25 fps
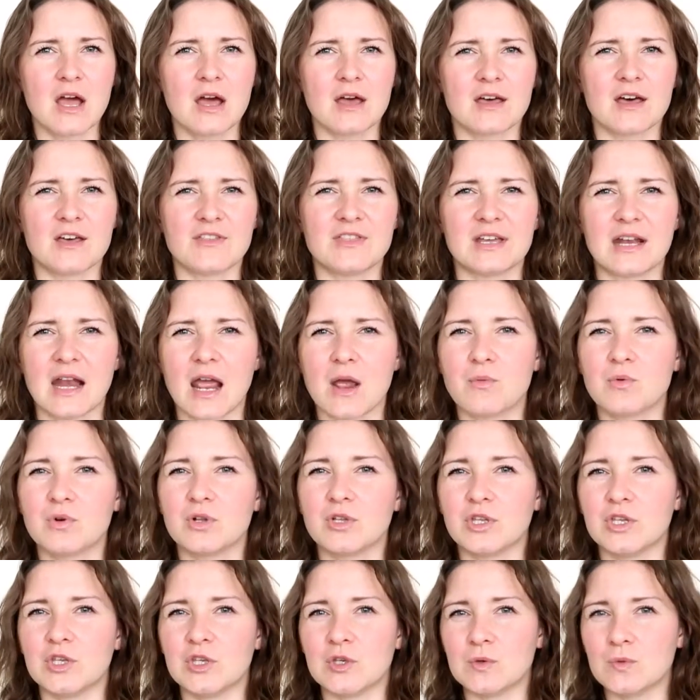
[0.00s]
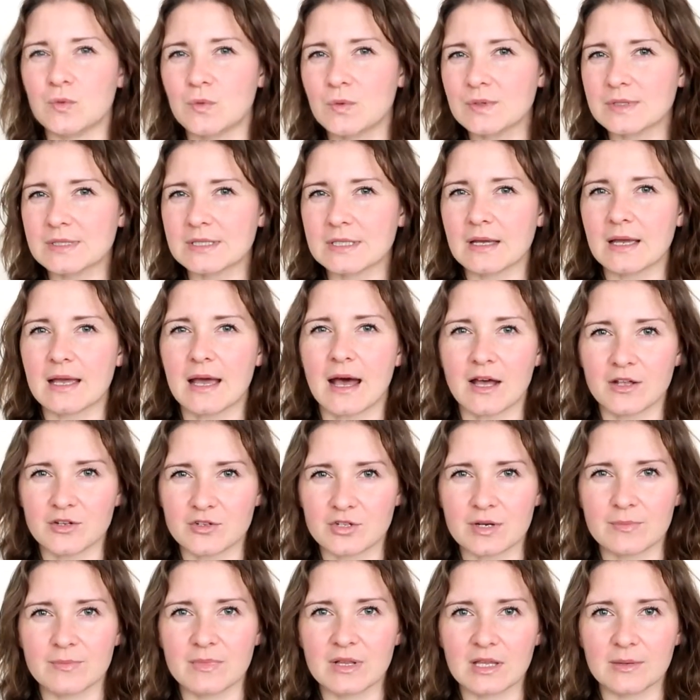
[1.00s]
that I will use
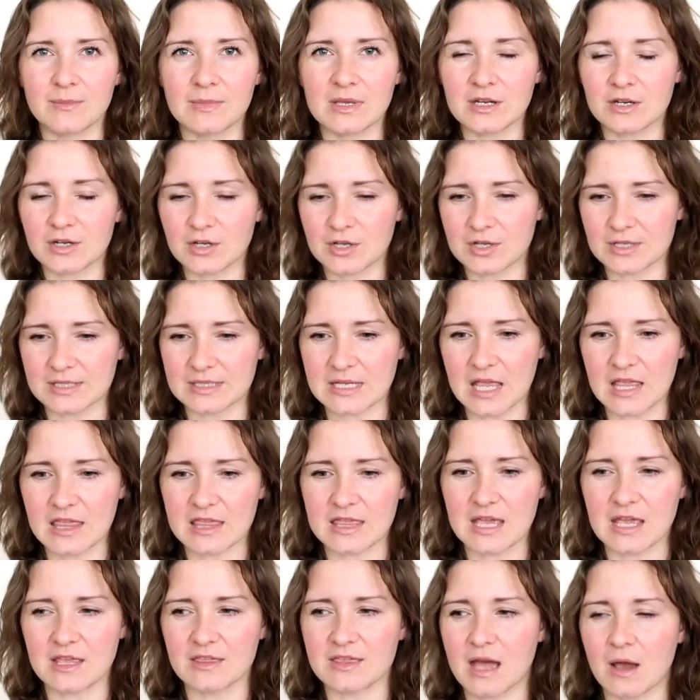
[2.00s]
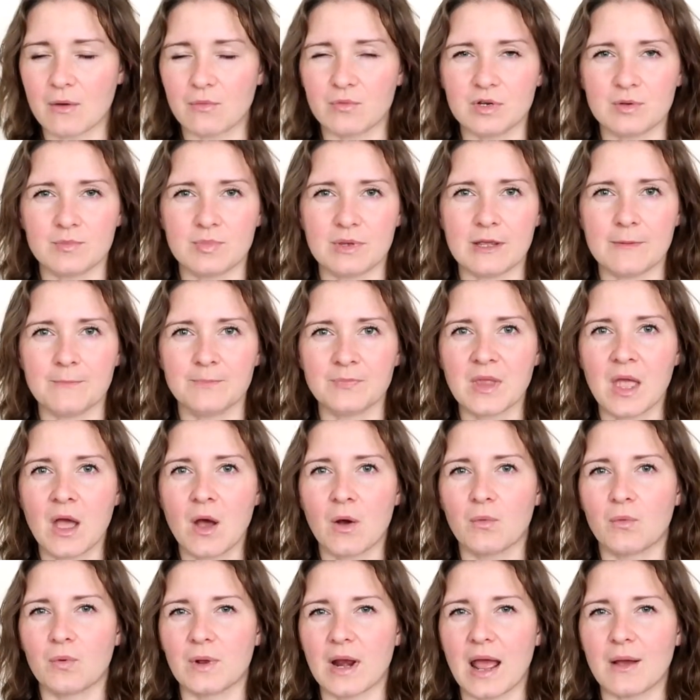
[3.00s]
100mm because I think that would be
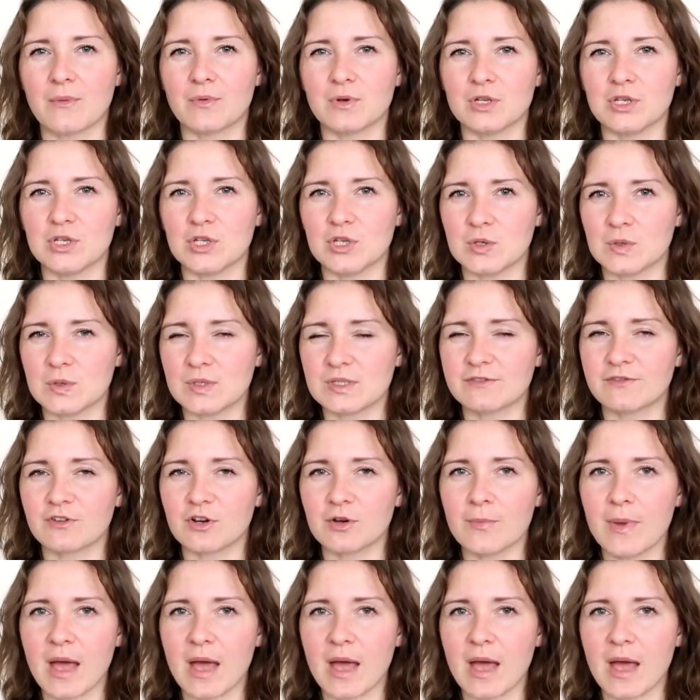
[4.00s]
what I would use for a